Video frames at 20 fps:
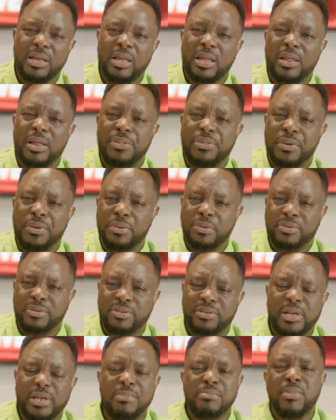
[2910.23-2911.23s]
There is
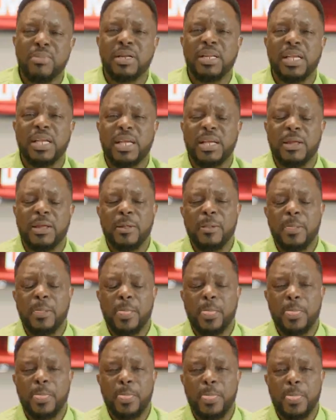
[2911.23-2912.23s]
somebody
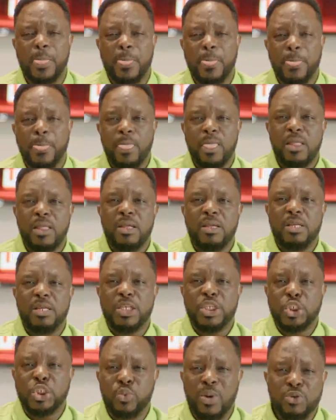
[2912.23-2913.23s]

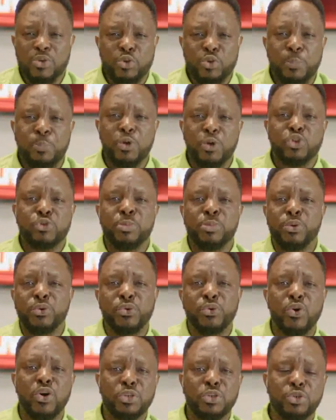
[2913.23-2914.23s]
you are supposed to be
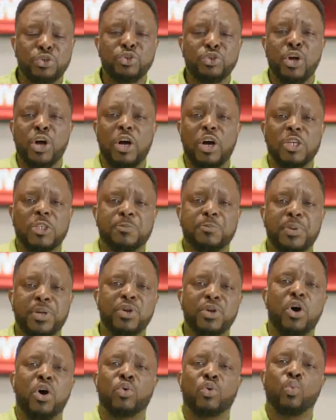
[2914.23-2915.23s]
rushed to the
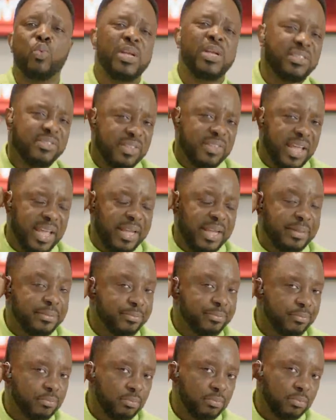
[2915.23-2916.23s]
hospital on Wednesday.
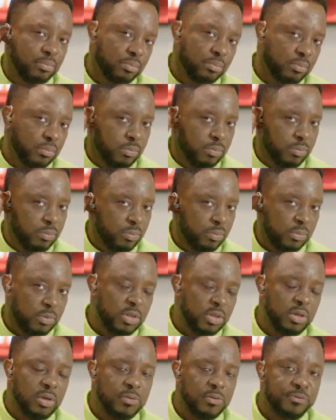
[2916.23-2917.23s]

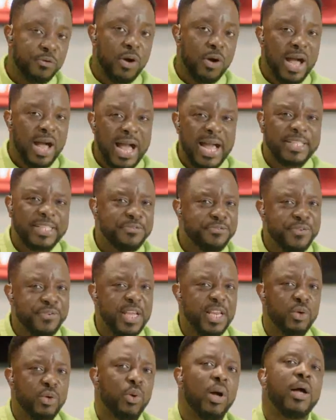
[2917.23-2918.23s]
For heart
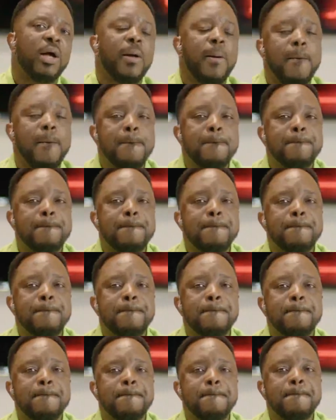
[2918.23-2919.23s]
failure.
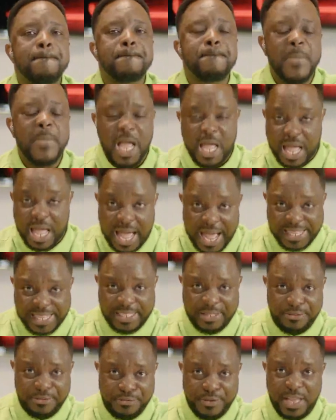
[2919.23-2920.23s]

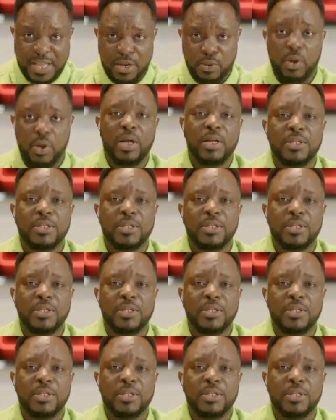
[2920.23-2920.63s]
Heart failure.